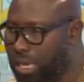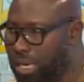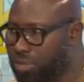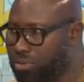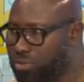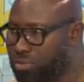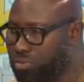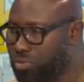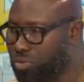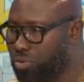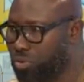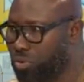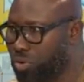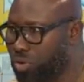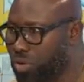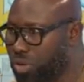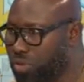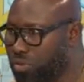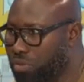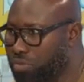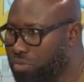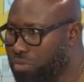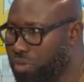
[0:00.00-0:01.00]
And so
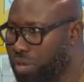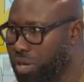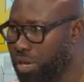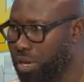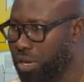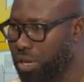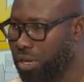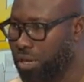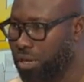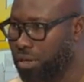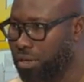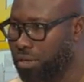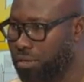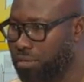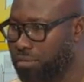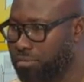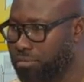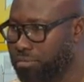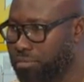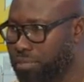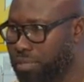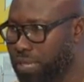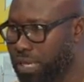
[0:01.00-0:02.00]
if there are,
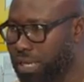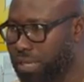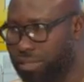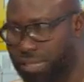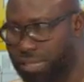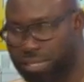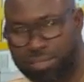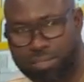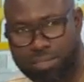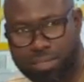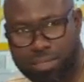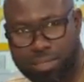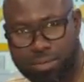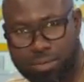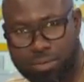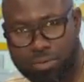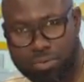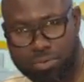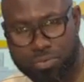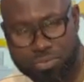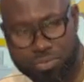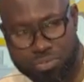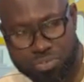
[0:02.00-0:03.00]
as I said,
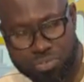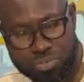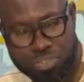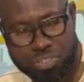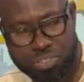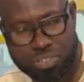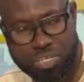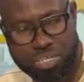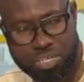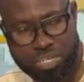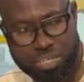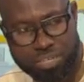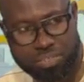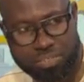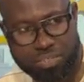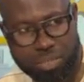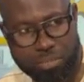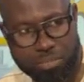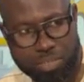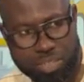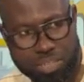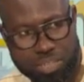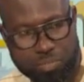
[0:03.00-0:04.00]
constitutionally
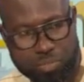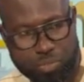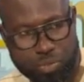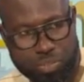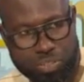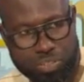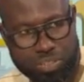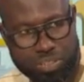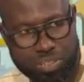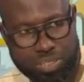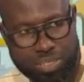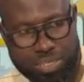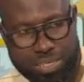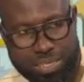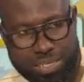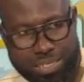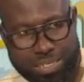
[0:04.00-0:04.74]
established bodies